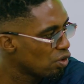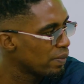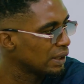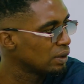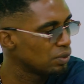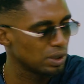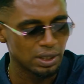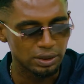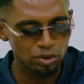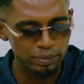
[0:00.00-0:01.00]
home and away.
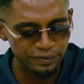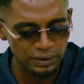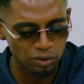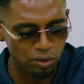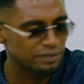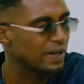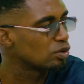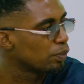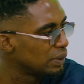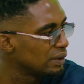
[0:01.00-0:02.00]
So before they qualified
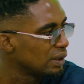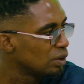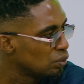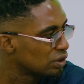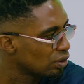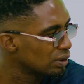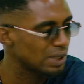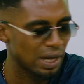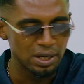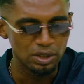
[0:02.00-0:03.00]
to play with
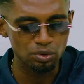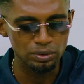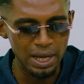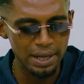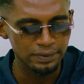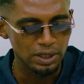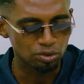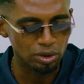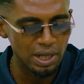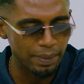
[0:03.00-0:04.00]
Sundowns. So now,
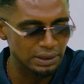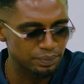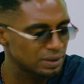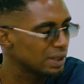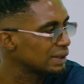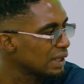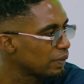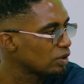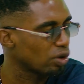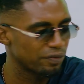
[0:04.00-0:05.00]
talking about the business
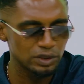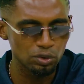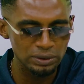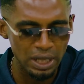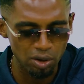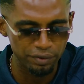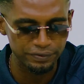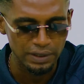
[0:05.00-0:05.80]
aspect of it, the owner of